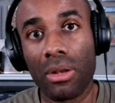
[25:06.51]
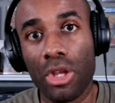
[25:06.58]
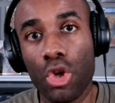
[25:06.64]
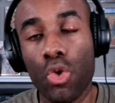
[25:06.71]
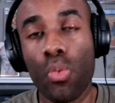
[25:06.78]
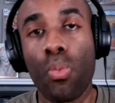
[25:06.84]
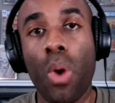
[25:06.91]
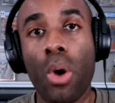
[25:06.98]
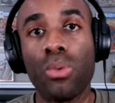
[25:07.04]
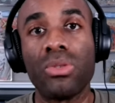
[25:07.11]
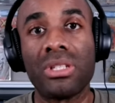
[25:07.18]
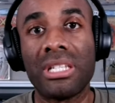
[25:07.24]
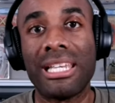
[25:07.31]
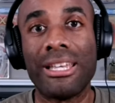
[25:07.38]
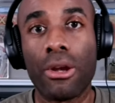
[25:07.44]
You won't
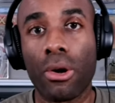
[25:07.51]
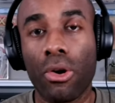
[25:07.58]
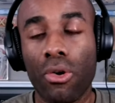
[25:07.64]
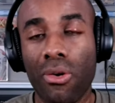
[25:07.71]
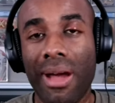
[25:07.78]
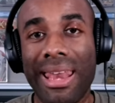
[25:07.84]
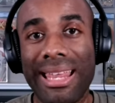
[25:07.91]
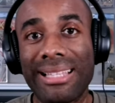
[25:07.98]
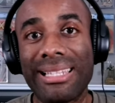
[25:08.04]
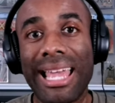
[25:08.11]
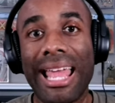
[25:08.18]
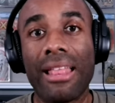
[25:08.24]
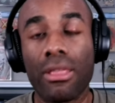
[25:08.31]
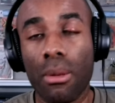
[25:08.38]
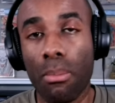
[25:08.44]
see your credits
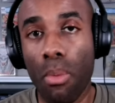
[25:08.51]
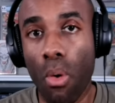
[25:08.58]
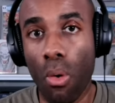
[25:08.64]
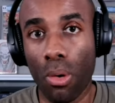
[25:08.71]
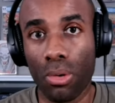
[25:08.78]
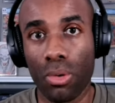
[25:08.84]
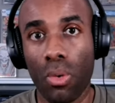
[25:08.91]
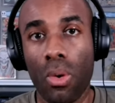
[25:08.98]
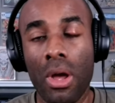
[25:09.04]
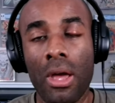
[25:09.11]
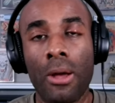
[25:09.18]
in the portal.